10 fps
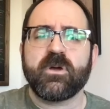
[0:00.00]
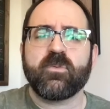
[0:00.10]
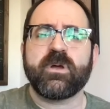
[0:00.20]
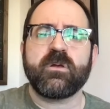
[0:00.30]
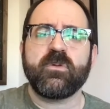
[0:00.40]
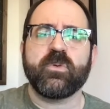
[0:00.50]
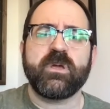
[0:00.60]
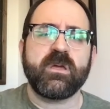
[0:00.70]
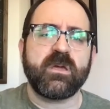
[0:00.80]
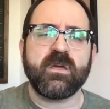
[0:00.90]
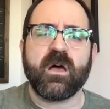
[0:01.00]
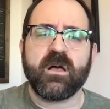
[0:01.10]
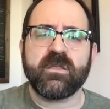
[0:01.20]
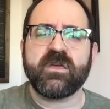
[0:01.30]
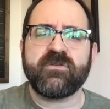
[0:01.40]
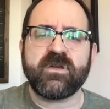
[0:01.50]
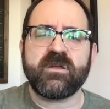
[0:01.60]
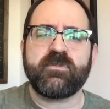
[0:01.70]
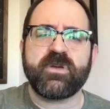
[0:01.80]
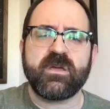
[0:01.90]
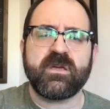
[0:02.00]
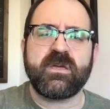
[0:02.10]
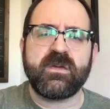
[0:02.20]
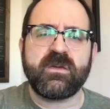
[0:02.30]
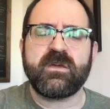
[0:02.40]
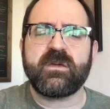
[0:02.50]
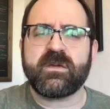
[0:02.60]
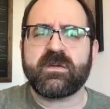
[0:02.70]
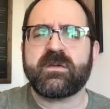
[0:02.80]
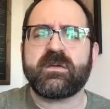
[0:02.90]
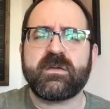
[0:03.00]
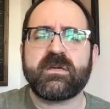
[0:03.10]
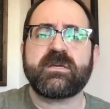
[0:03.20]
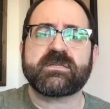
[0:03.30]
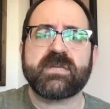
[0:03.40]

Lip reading: will we all live in peace.